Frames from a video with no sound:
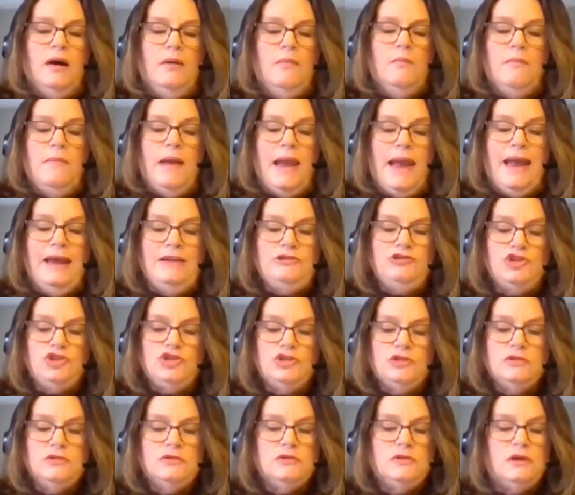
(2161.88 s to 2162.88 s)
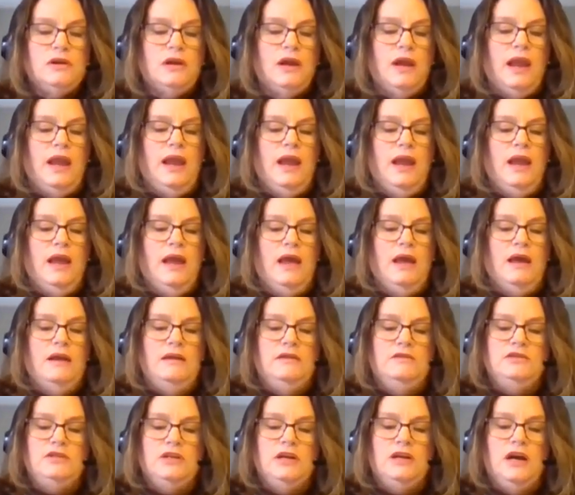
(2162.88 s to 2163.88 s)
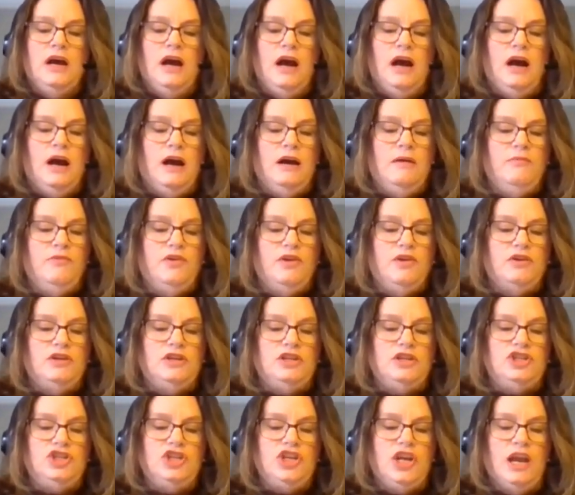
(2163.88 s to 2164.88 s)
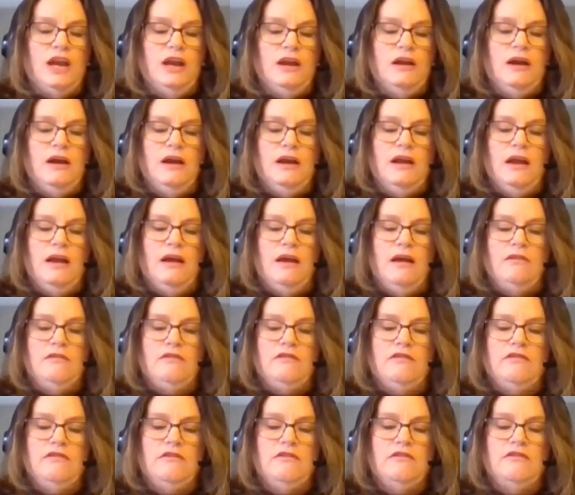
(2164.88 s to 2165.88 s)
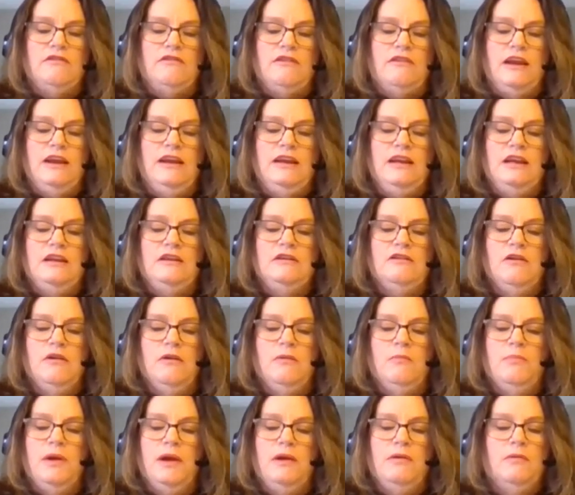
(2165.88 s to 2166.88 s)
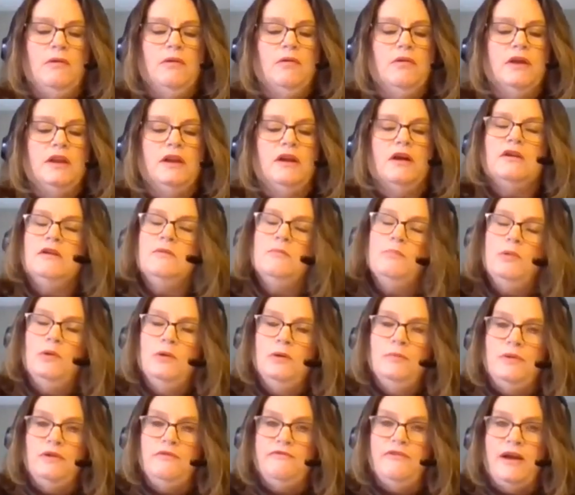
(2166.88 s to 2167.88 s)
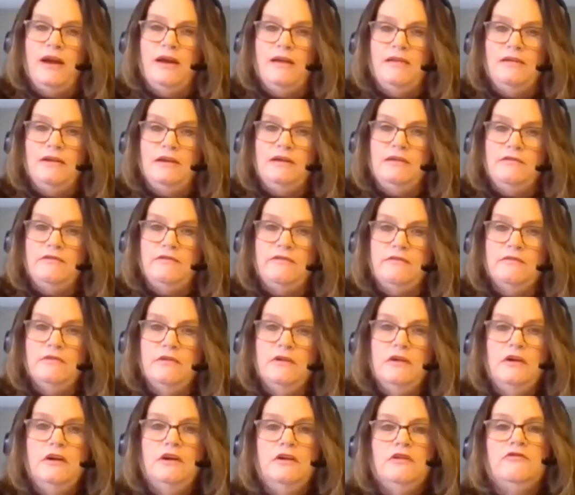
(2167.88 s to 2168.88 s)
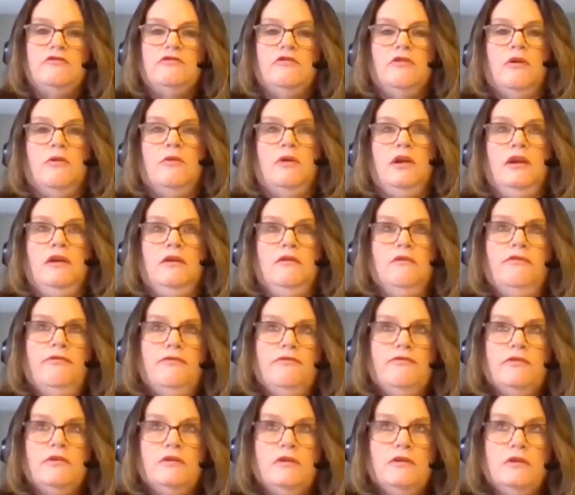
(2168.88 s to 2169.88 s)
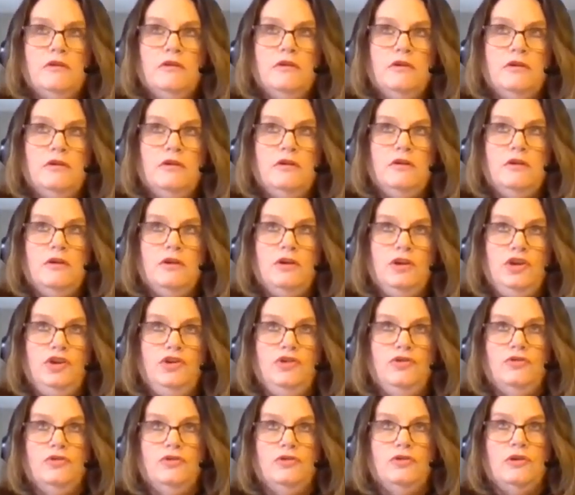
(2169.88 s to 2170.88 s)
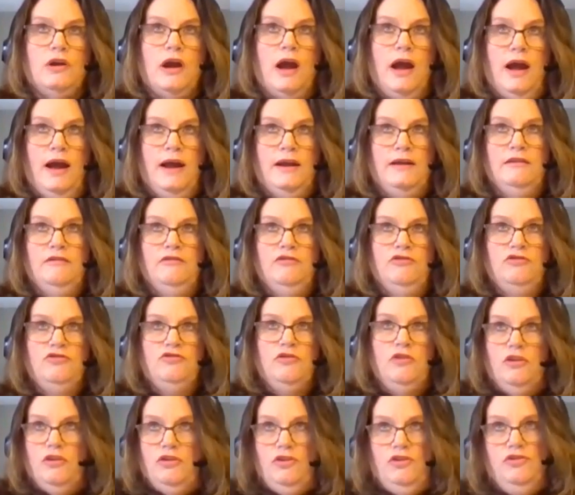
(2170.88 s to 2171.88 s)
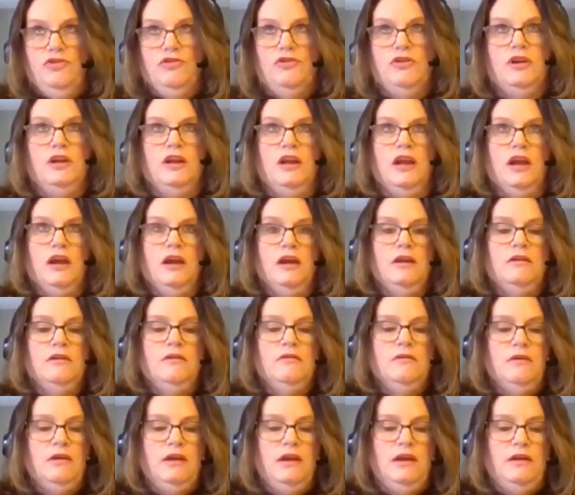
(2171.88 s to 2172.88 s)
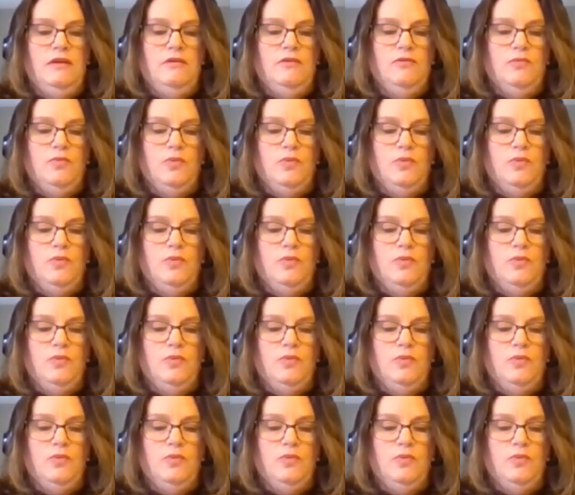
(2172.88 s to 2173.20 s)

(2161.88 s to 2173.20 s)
match, and they're going to check against state income, payroll, and unemployment filings. So if you're honest, you're going to get it